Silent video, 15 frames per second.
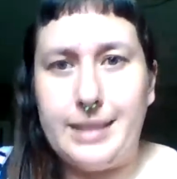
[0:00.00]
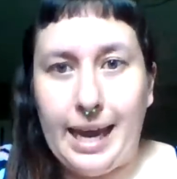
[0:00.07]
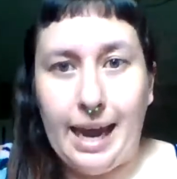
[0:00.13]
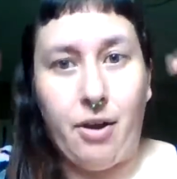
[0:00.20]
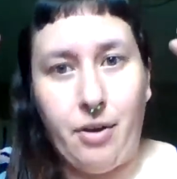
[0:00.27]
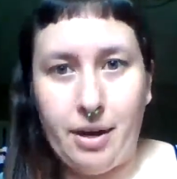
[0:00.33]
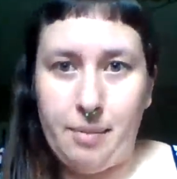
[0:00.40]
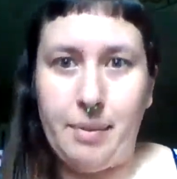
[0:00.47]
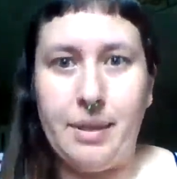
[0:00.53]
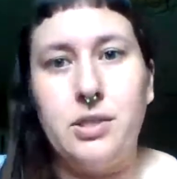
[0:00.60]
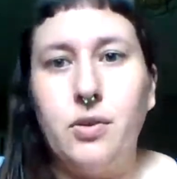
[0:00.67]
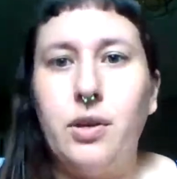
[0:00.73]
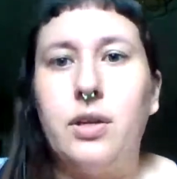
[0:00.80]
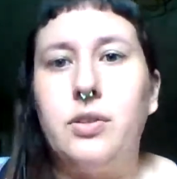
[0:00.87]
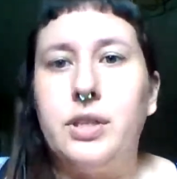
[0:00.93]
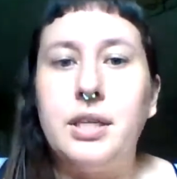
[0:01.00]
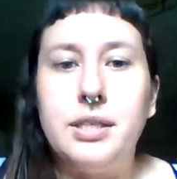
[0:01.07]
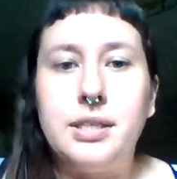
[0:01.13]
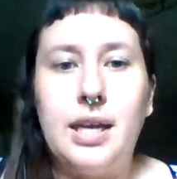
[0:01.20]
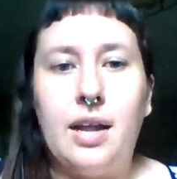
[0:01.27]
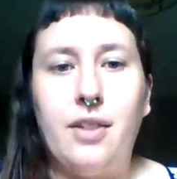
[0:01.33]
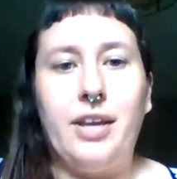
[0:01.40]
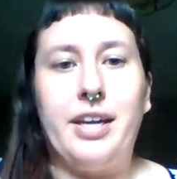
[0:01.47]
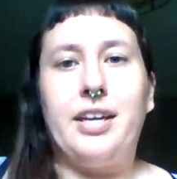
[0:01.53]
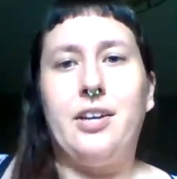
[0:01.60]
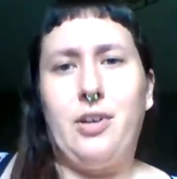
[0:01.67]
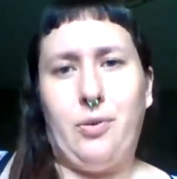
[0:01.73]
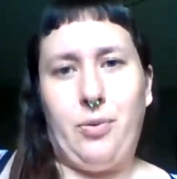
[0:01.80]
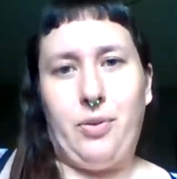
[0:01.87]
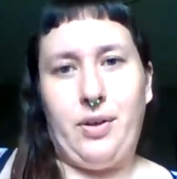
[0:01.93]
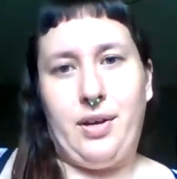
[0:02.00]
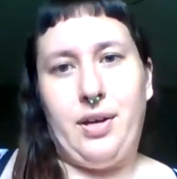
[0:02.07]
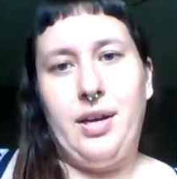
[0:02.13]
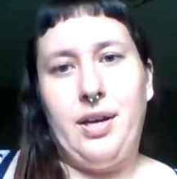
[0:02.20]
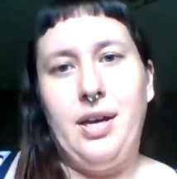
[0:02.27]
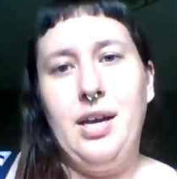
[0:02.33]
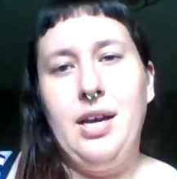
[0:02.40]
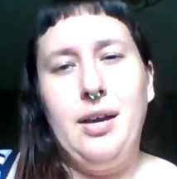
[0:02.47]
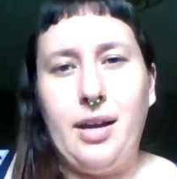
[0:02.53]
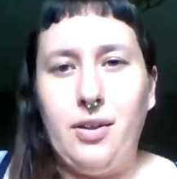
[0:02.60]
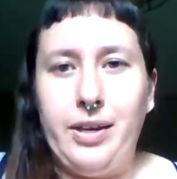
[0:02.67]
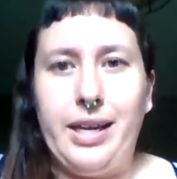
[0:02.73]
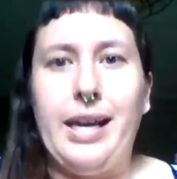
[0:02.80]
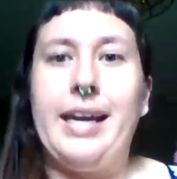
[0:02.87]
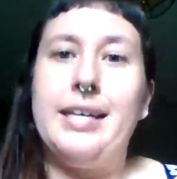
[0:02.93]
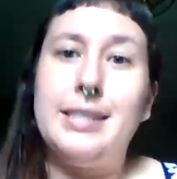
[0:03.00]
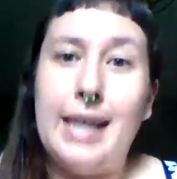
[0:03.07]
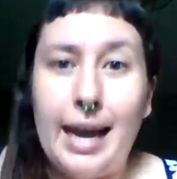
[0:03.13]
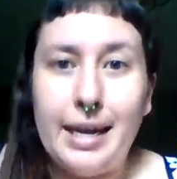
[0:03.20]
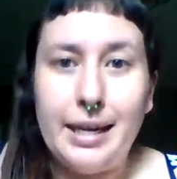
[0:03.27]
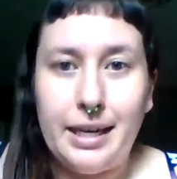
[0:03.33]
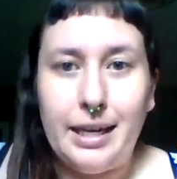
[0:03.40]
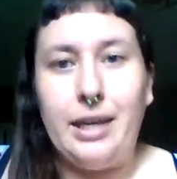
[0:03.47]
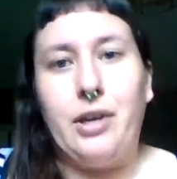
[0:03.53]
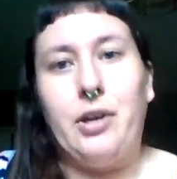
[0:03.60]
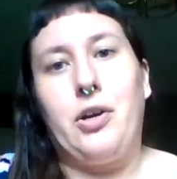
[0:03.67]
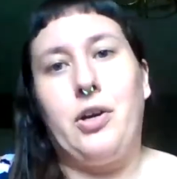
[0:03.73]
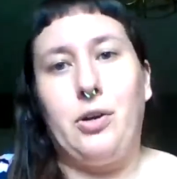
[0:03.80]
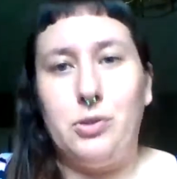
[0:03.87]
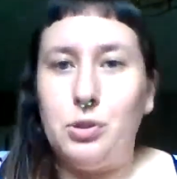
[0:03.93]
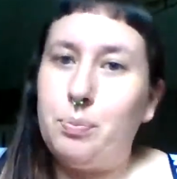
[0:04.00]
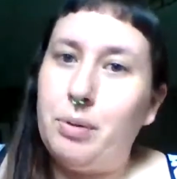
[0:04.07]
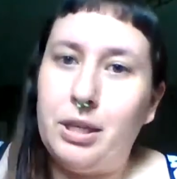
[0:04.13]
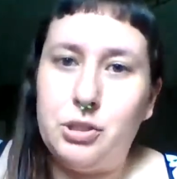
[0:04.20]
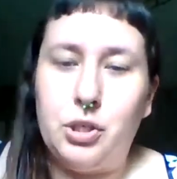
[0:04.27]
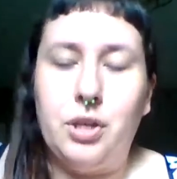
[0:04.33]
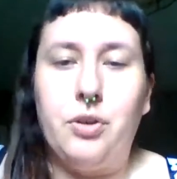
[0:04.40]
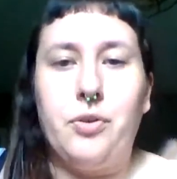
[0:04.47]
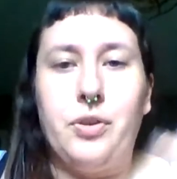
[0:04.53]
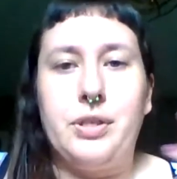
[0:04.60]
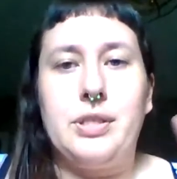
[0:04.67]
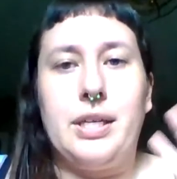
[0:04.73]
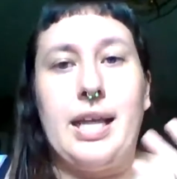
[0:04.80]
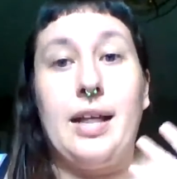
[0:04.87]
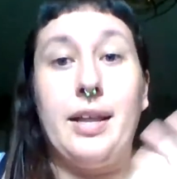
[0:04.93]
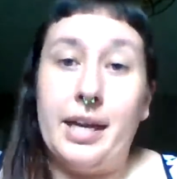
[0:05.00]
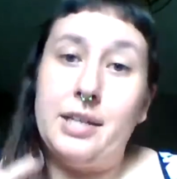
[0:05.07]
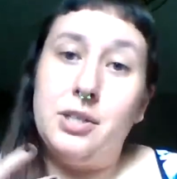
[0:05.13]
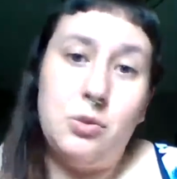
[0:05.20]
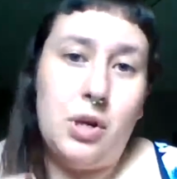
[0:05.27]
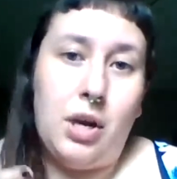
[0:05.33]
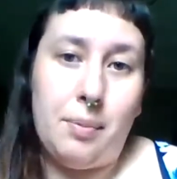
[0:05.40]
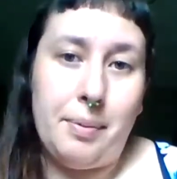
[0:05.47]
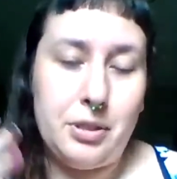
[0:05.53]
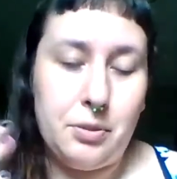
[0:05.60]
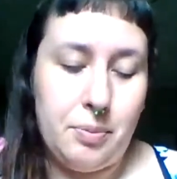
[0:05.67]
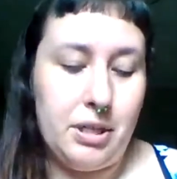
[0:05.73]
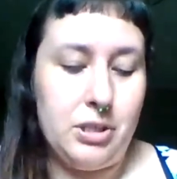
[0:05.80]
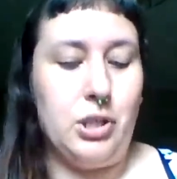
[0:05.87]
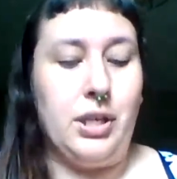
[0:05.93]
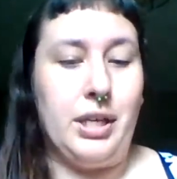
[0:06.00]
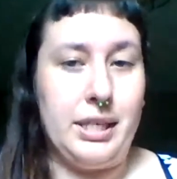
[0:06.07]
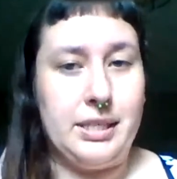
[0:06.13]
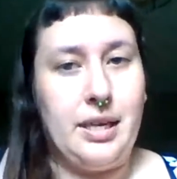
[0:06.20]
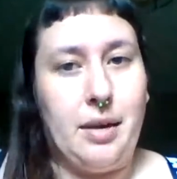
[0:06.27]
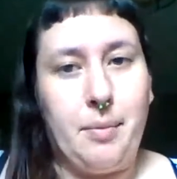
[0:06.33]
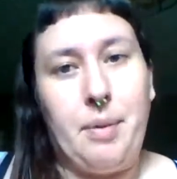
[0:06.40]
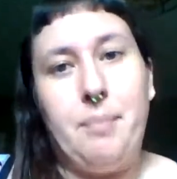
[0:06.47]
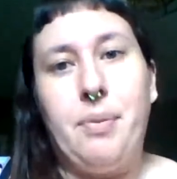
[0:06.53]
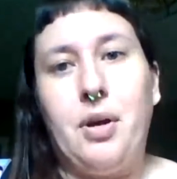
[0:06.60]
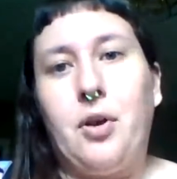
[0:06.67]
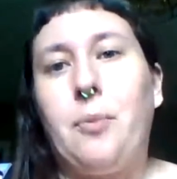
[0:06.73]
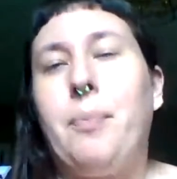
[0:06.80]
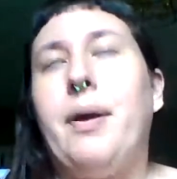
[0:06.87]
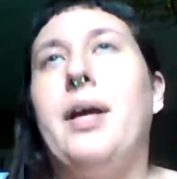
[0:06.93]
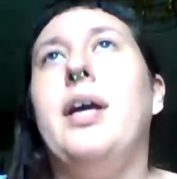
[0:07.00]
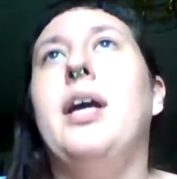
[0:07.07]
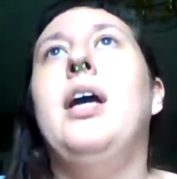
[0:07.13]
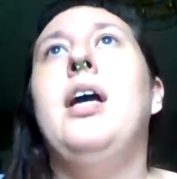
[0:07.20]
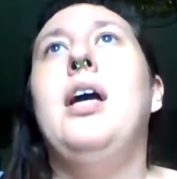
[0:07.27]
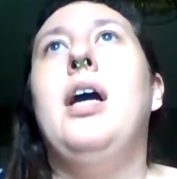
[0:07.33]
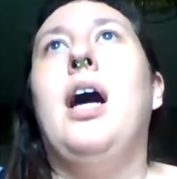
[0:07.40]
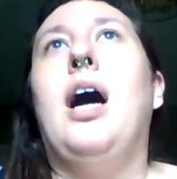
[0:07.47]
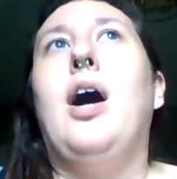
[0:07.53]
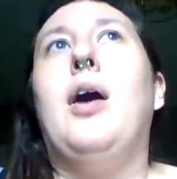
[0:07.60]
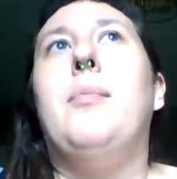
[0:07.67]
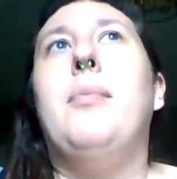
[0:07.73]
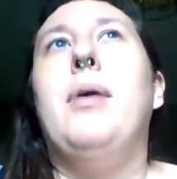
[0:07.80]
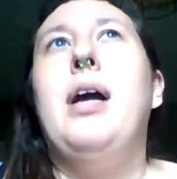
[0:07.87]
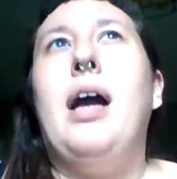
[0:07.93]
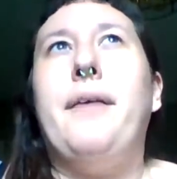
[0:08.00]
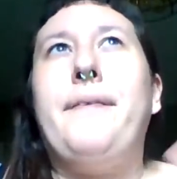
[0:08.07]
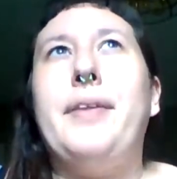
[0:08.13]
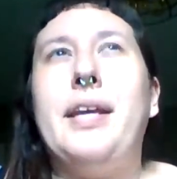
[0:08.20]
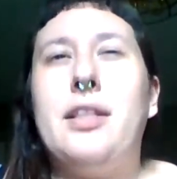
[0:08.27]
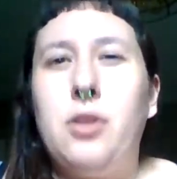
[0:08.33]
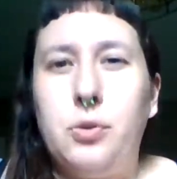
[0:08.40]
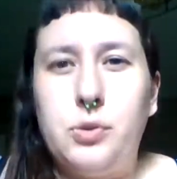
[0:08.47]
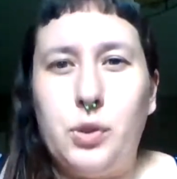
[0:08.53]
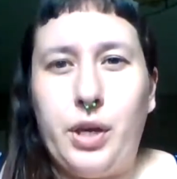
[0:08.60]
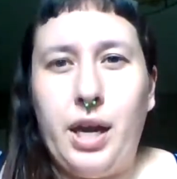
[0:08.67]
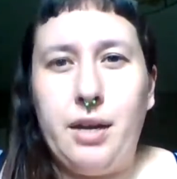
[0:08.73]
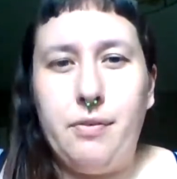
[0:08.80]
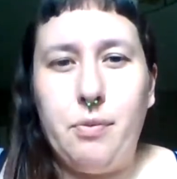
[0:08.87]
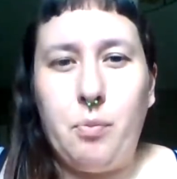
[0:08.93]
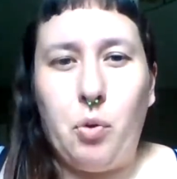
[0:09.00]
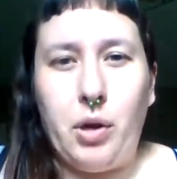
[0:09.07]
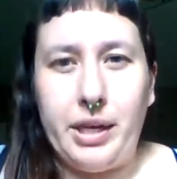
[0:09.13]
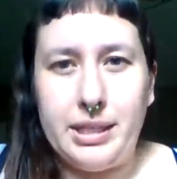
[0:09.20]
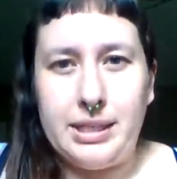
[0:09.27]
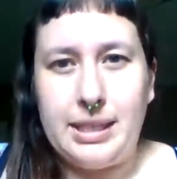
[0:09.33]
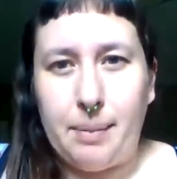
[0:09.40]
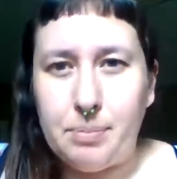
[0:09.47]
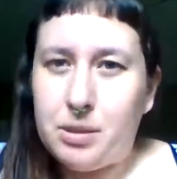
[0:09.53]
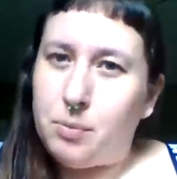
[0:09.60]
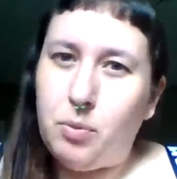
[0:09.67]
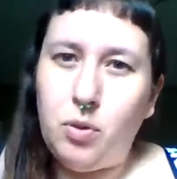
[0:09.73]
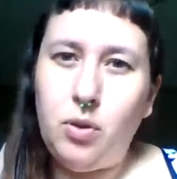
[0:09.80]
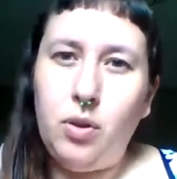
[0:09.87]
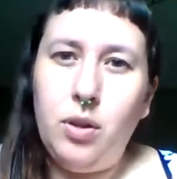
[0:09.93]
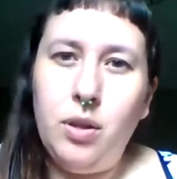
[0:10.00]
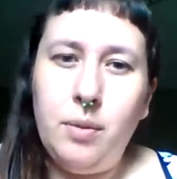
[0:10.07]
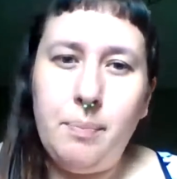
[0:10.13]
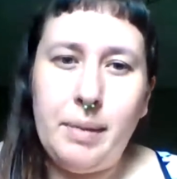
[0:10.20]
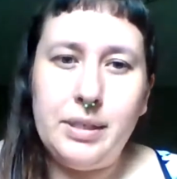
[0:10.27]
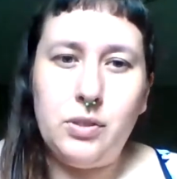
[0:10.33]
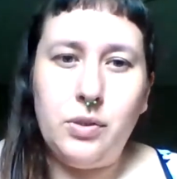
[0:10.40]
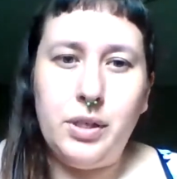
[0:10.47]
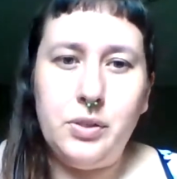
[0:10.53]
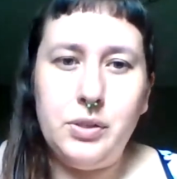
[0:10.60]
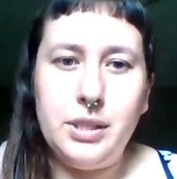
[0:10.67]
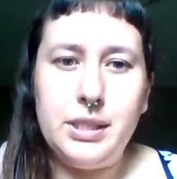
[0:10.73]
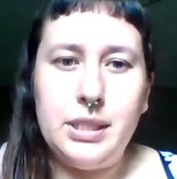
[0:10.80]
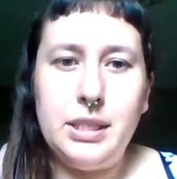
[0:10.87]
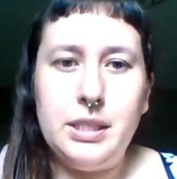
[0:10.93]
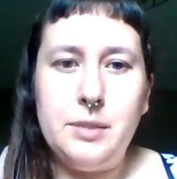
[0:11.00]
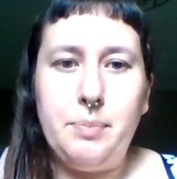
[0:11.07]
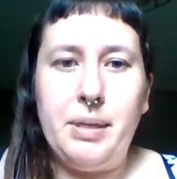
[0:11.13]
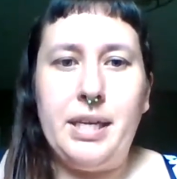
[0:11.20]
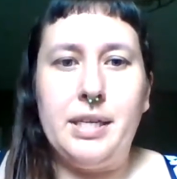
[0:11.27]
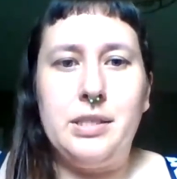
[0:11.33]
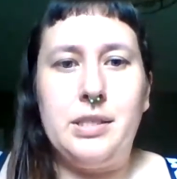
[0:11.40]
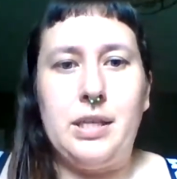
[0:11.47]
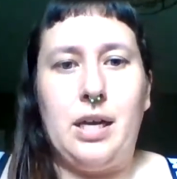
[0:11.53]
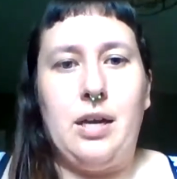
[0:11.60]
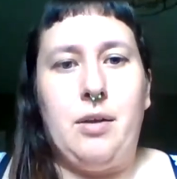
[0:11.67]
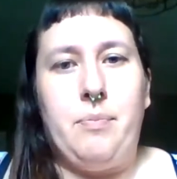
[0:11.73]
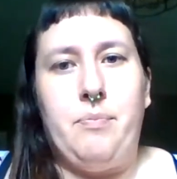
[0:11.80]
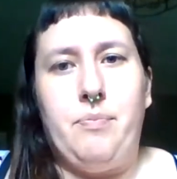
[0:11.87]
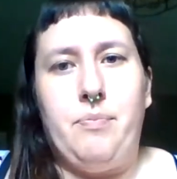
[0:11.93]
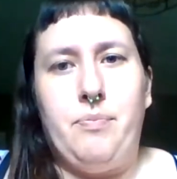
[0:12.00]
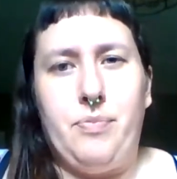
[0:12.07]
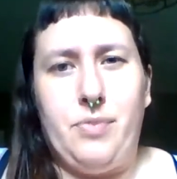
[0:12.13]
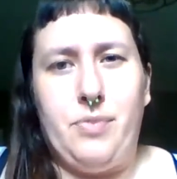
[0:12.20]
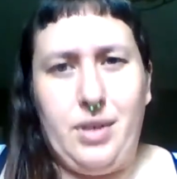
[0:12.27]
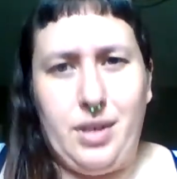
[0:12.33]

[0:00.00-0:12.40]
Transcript: scary mental illness, not like, you know, the, not like anxiety or, or depression or things like that. Like, I do talk about depression, like I said in my book, but um, I feel like those are kind of the more acceptable mental illnesses because, um, you